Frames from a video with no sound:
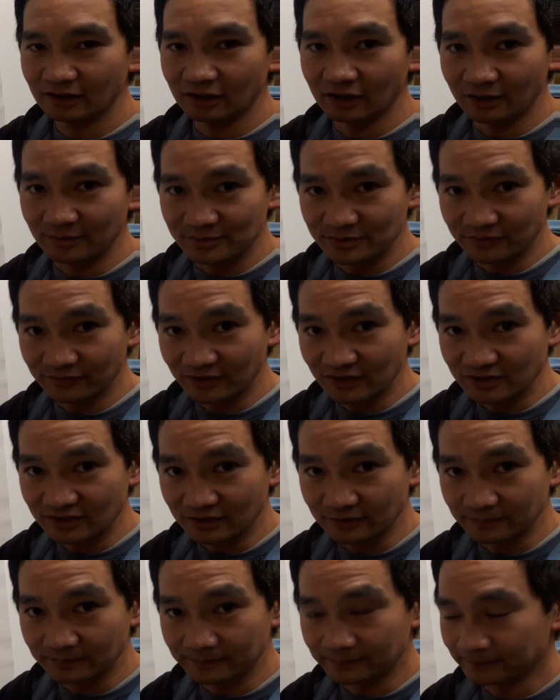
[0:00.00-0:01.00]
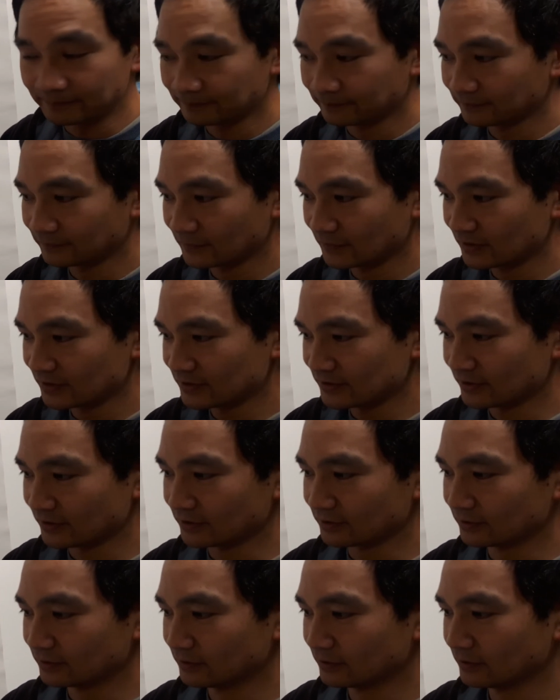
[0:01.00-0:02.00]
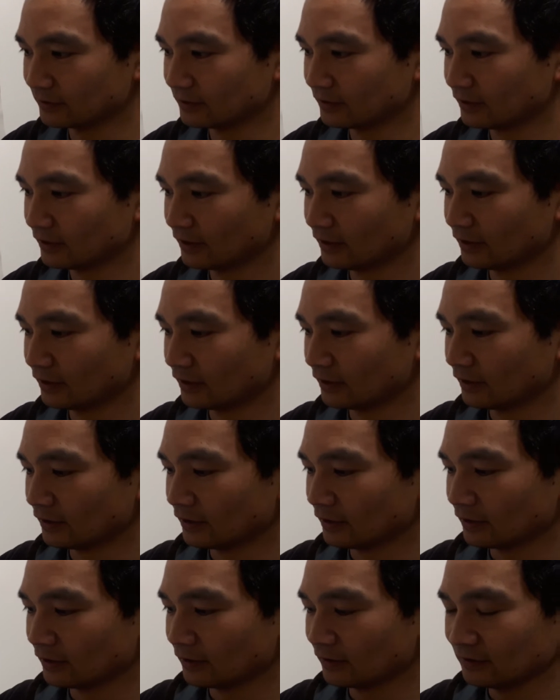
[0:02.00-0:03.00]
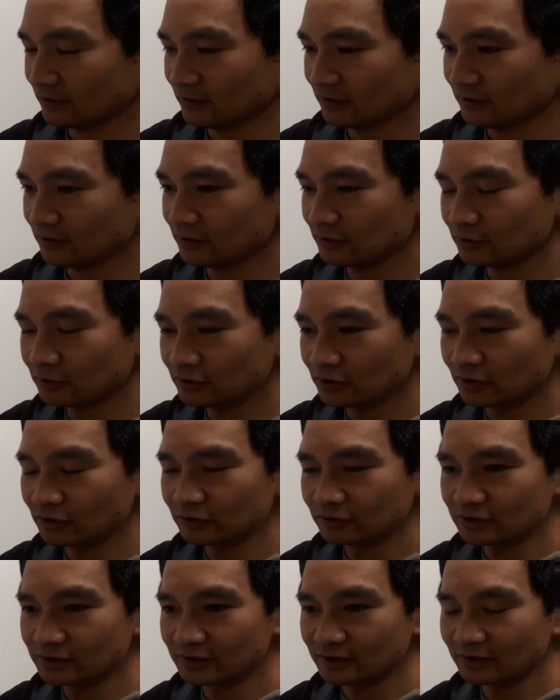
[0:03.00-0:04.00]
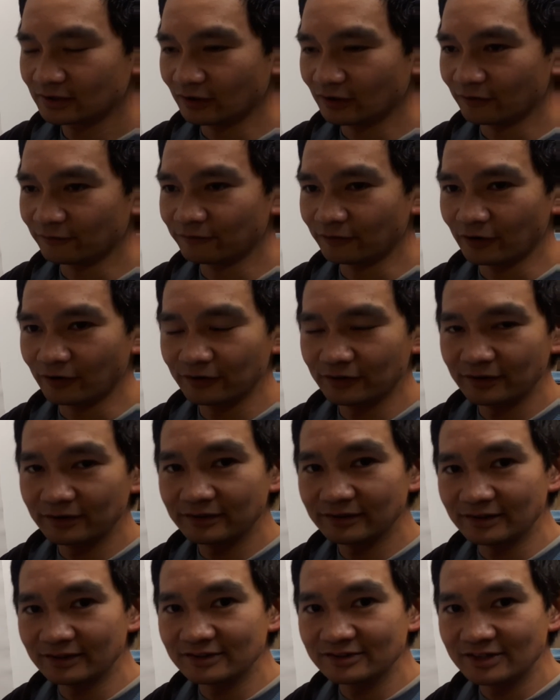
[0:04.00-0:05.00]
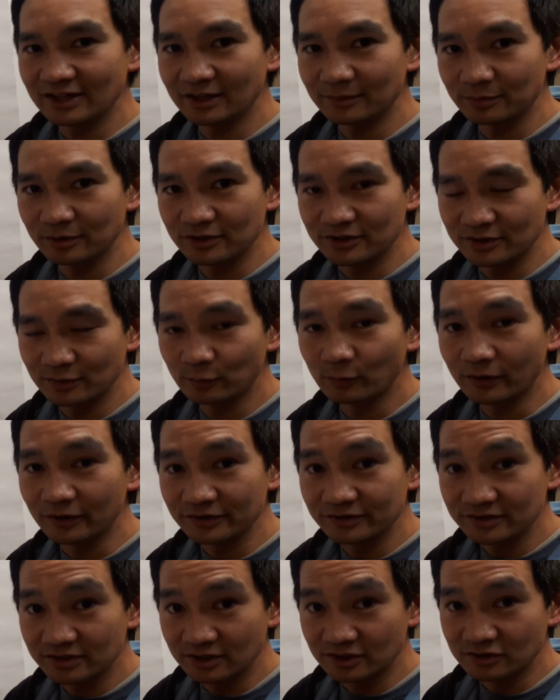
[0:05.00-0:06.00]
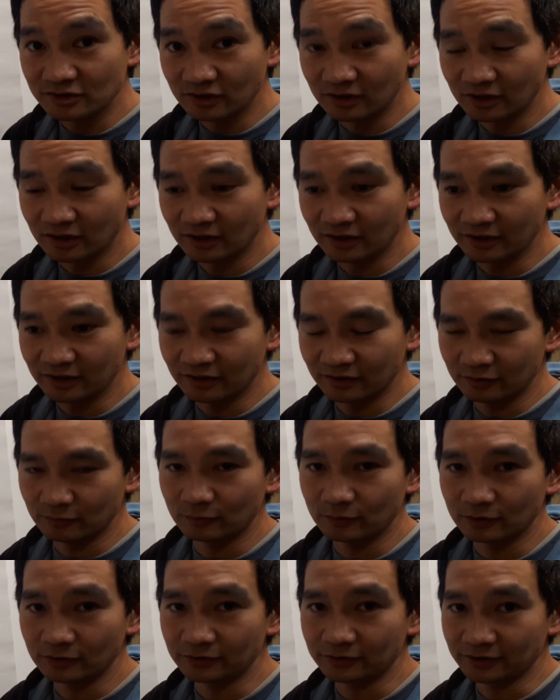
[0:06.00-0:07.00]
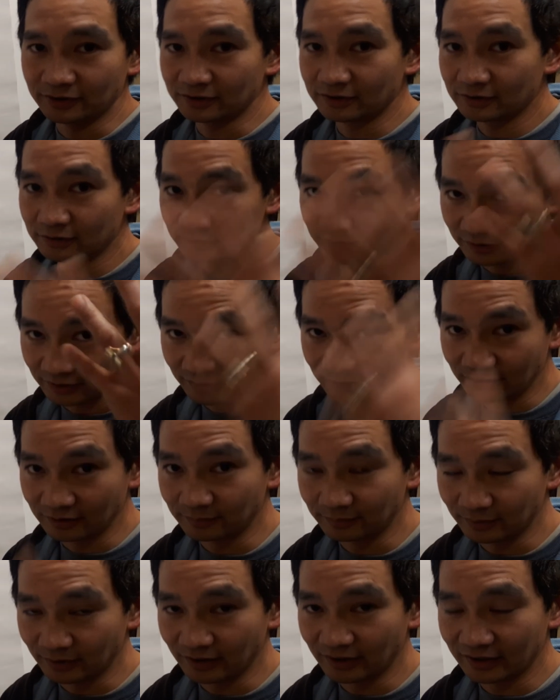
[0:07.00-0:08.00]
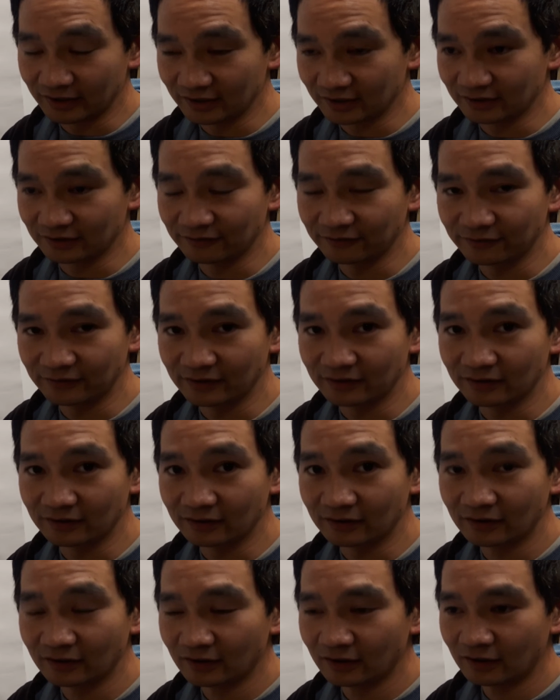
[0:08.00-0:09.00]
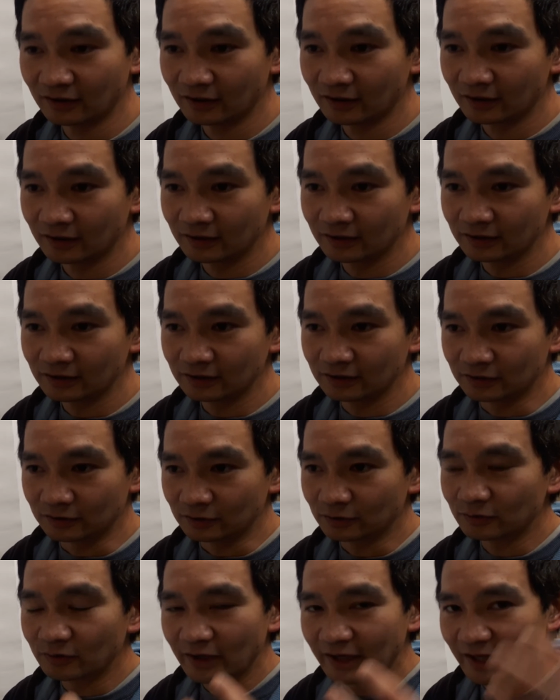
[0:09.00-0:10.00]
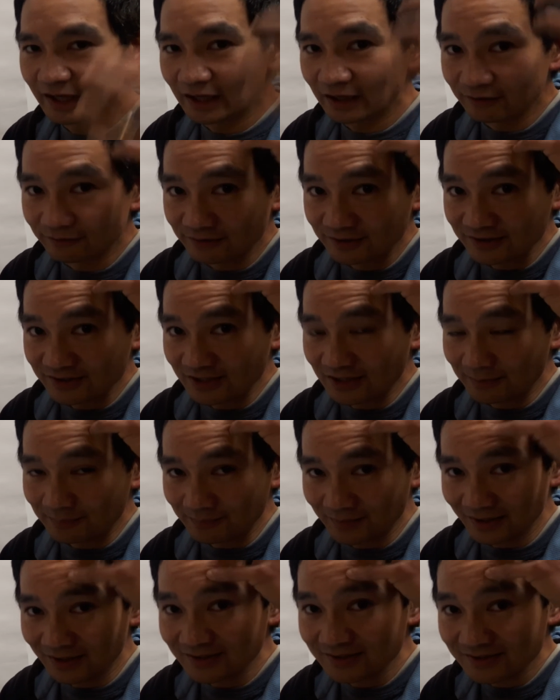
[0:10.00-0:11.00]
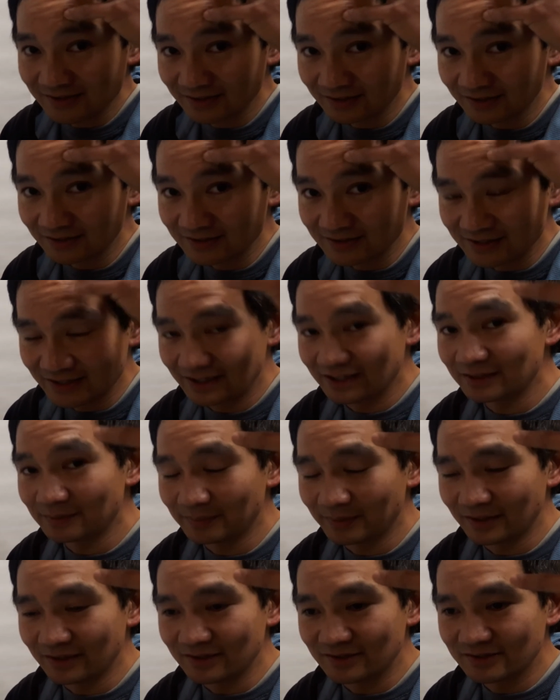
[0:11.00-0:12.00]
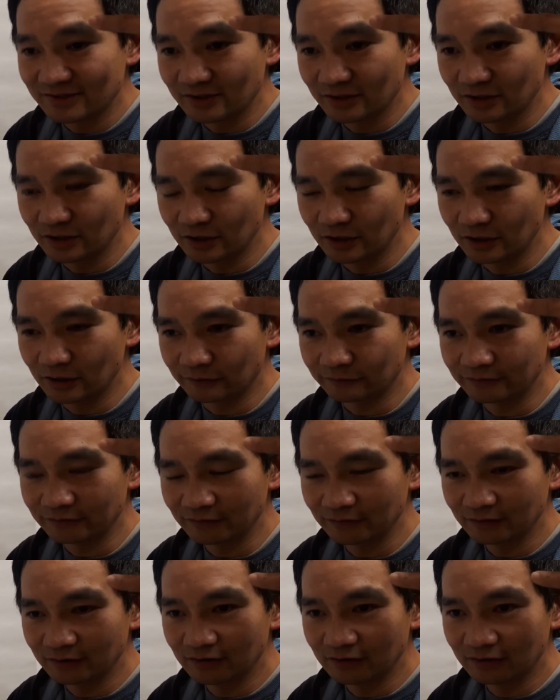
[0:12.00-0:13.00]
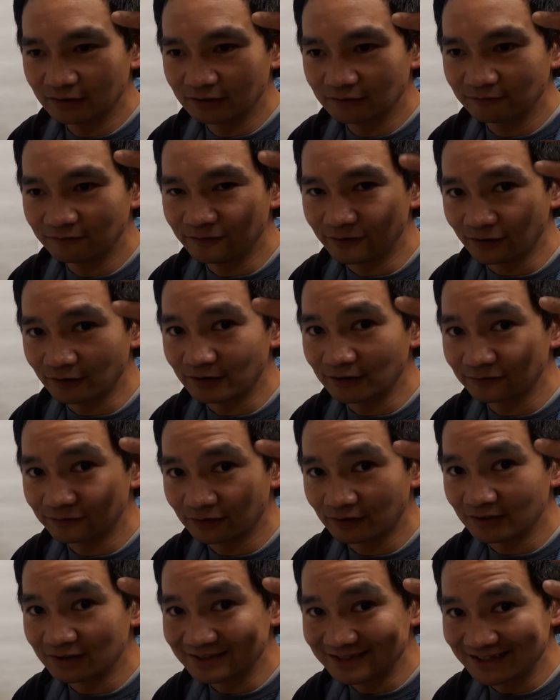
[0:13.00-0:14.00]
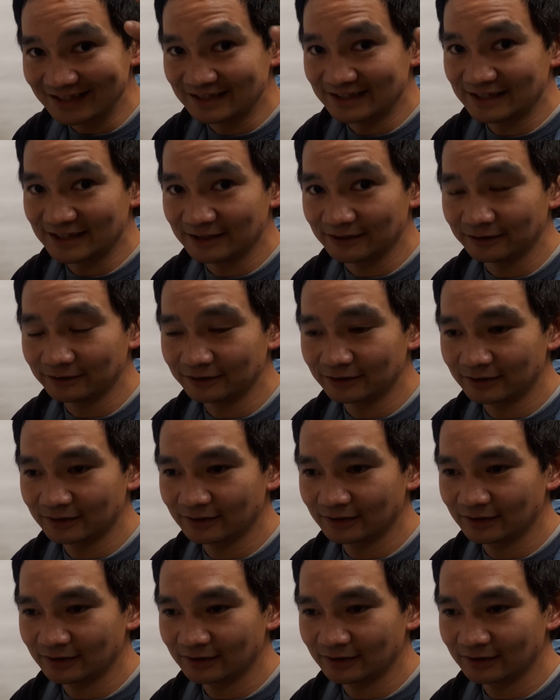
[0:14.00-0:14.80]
observation. So you don't, of all the things that a person wants to draw in the world, including the body and the figure, you don't have this amazing database of very, very detailed